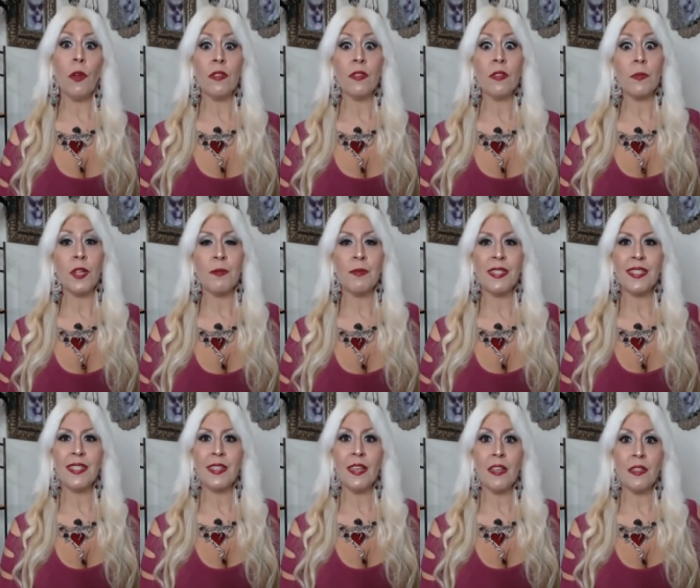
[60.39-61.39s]
sometimes
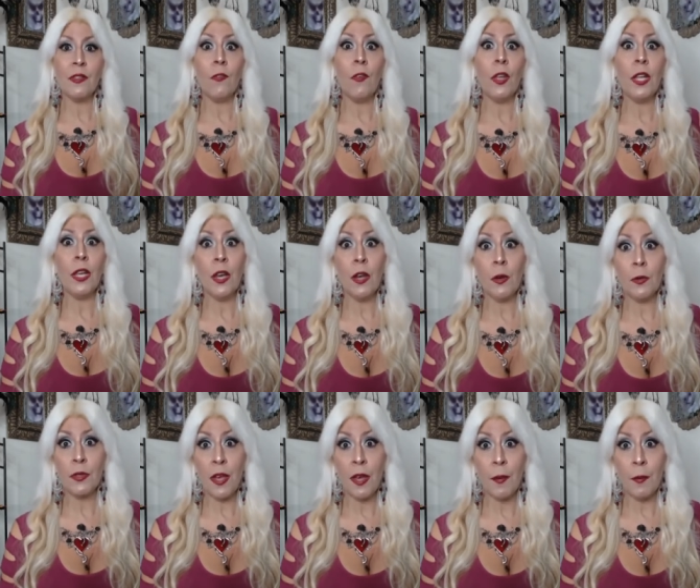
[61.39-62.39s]
six
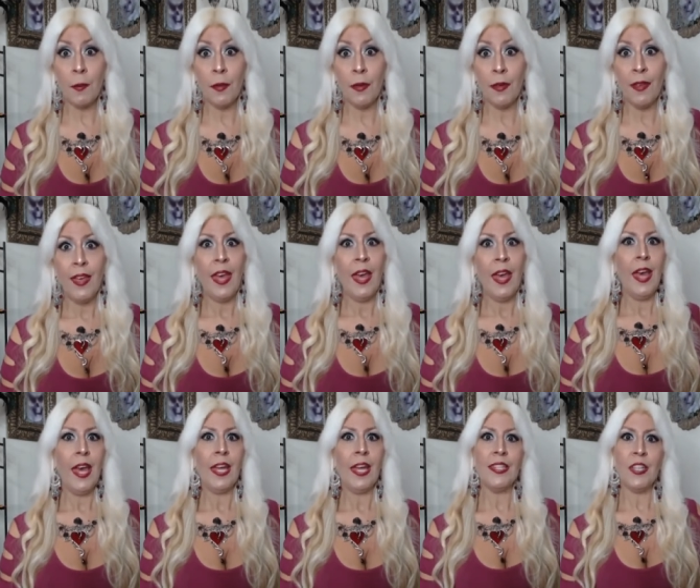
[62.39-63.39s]
videos up
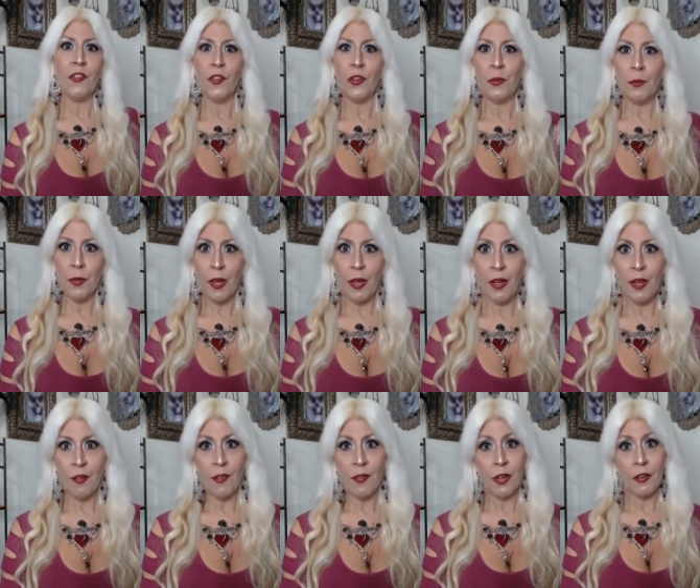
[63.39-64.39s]
in different uh,
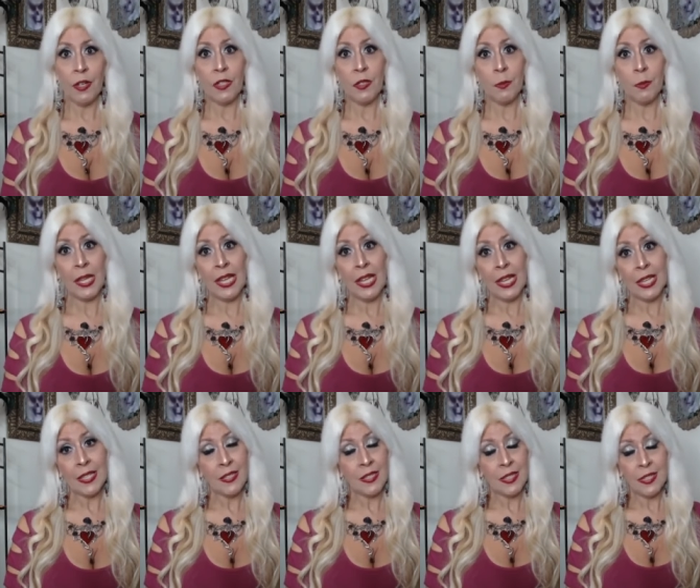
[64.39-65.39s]
various
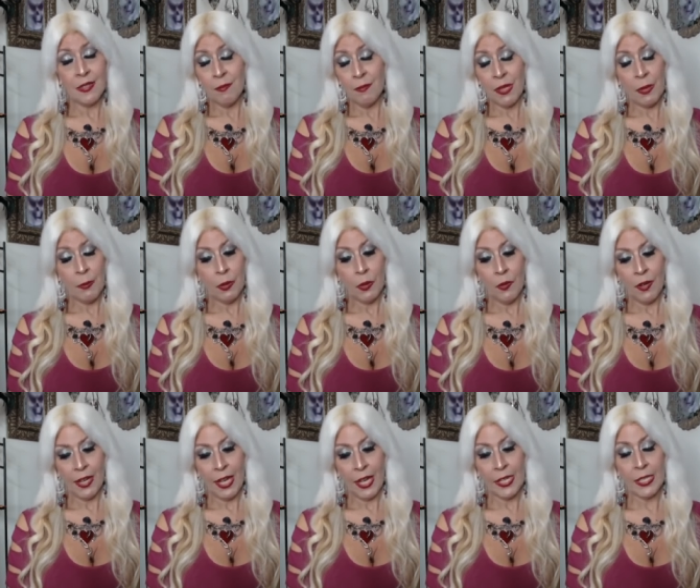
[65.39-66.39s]
playlists and people aren't
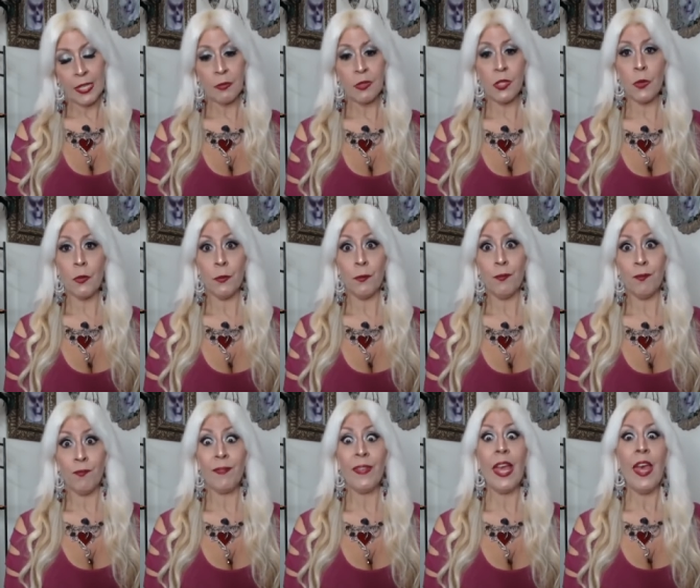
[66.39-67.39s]
getting them. So
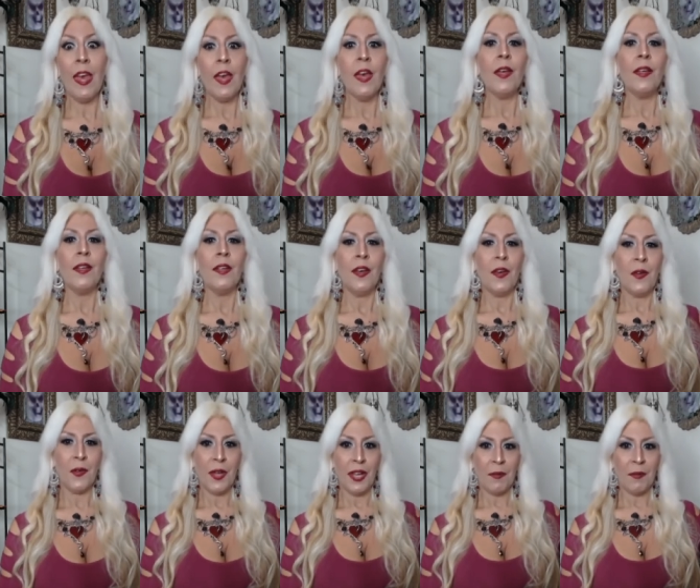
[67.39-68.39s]

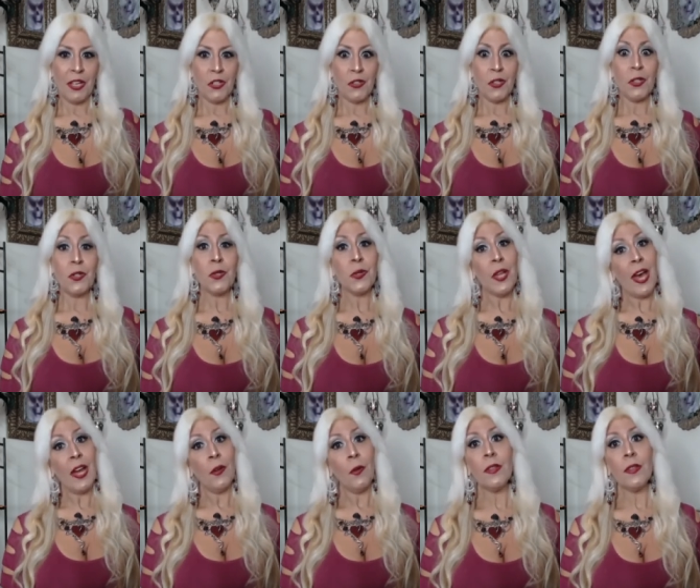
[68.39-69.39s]
Okay, make sure you do
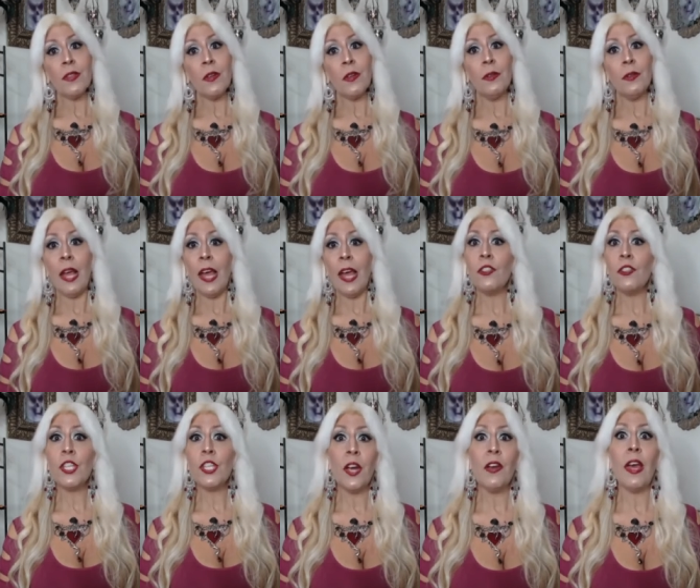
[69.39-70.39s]
that. Also, like,
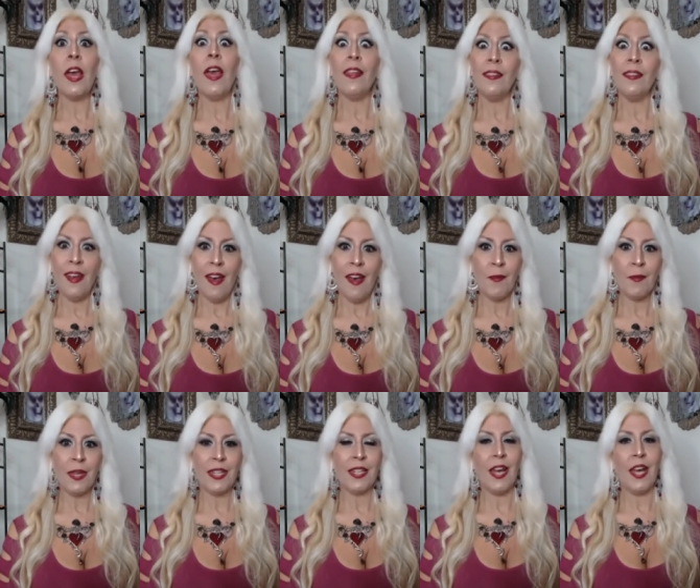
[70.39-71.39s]
share, and
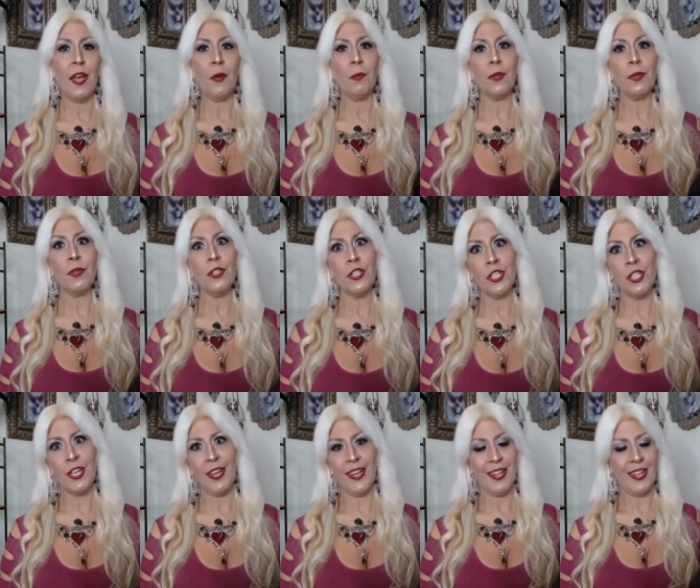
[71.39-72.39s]
comment. I
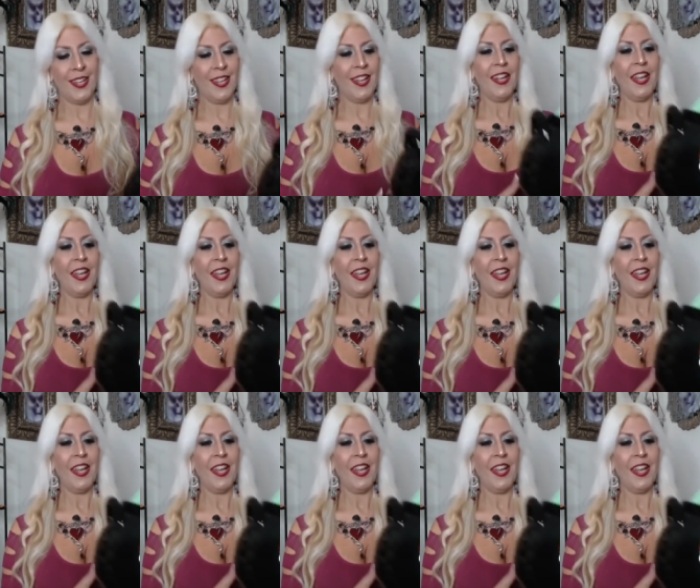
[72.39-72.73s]
appreciate it.